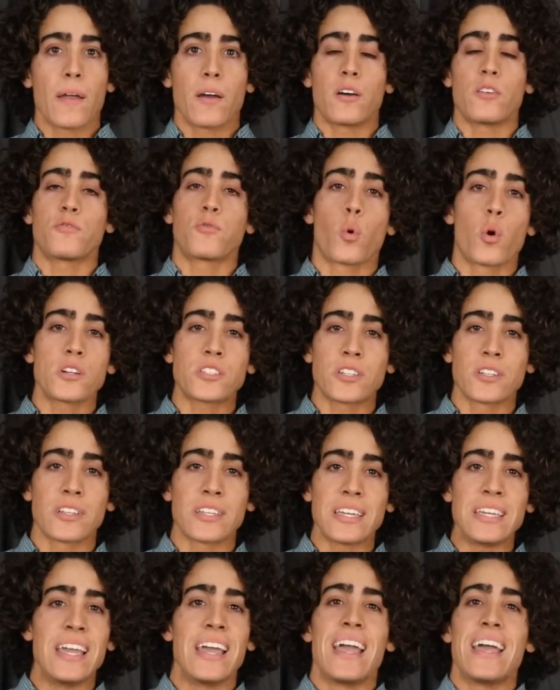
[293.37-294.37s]

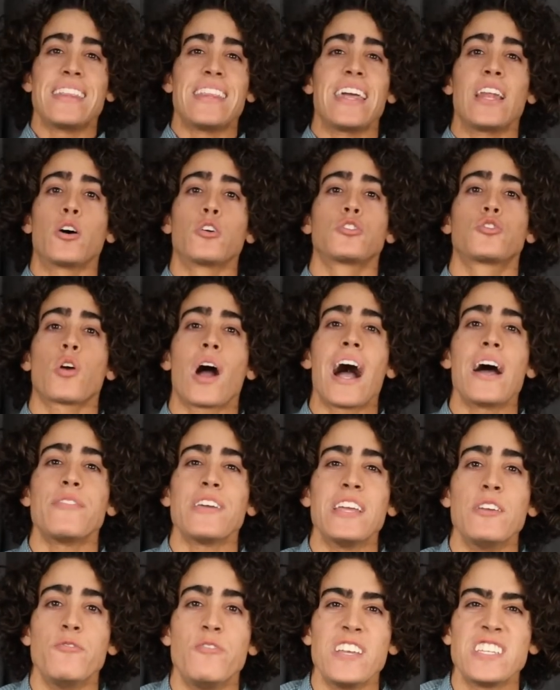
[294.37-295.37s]
Unfortunately, they don't drive
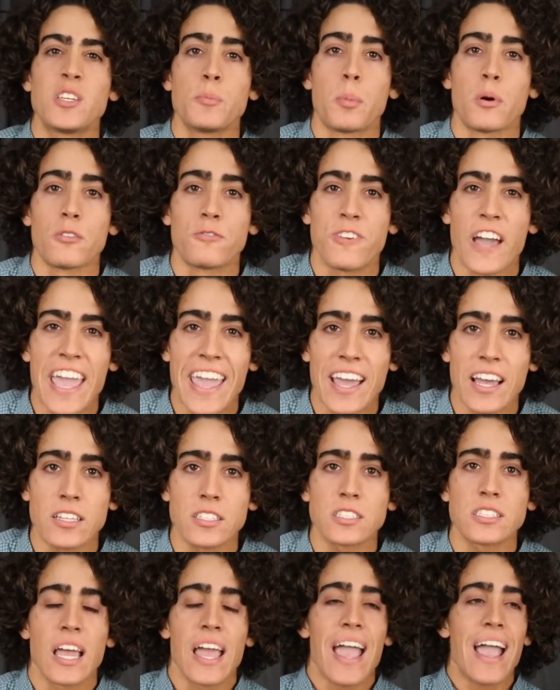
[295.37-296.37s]
invisible
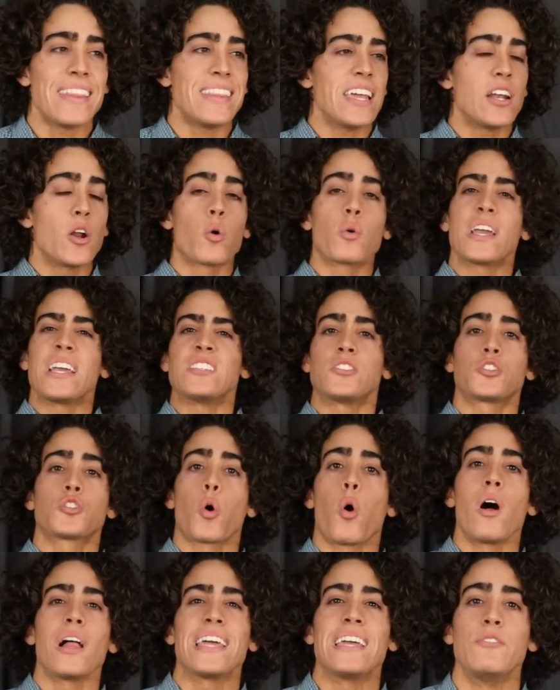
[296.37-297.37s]
vans and they don't
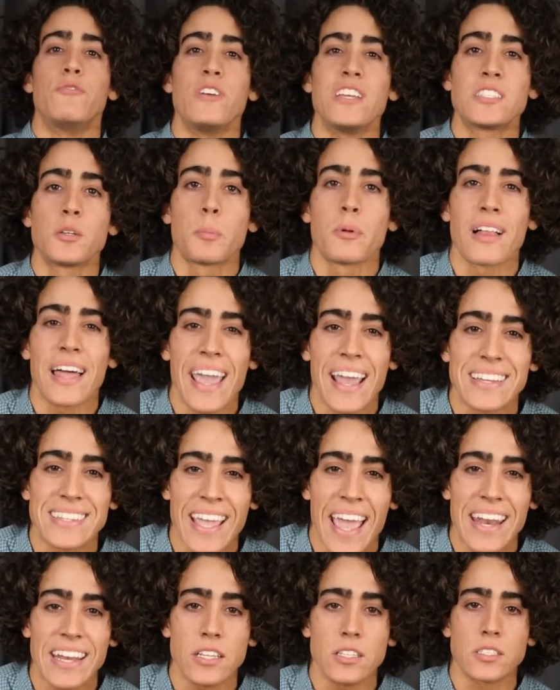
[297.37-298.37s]
install invisible
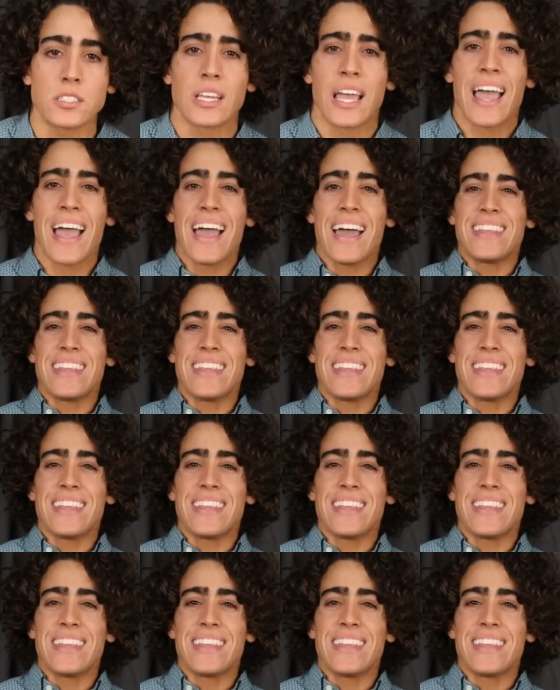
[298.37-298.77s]
antennas.